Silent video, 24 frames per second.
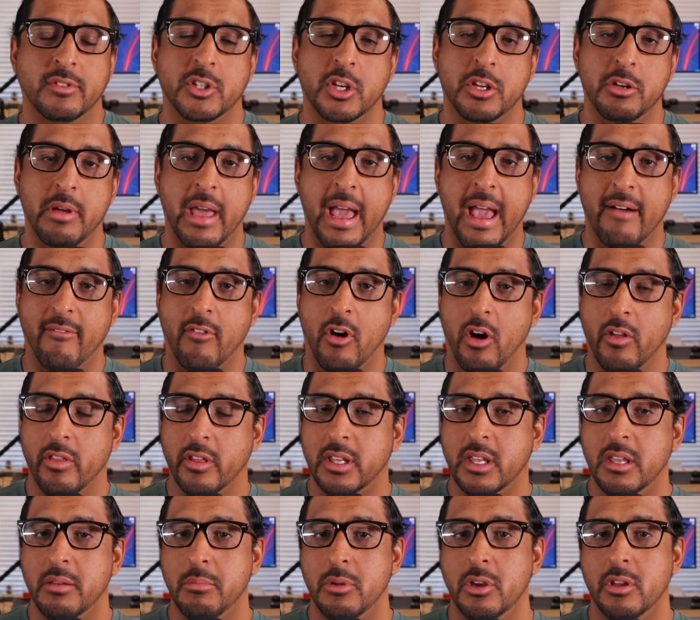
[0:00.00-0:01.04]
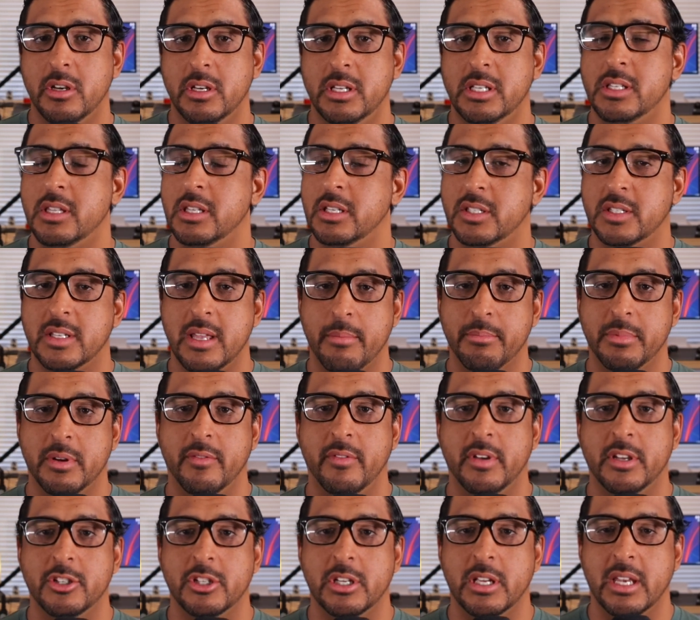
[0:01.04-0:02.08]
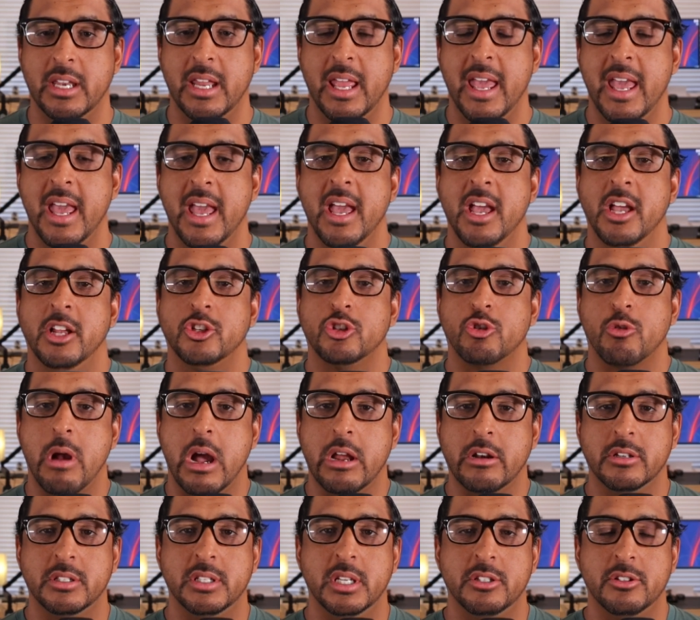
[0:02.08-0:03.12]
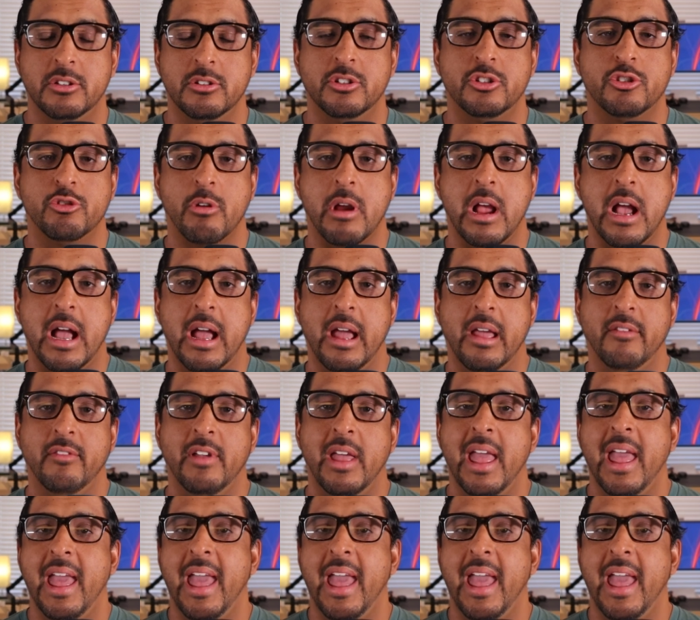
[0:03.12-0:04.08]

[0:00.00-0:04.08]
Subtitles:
So you have all the community, the subdivision, Trotter Sisters Drive,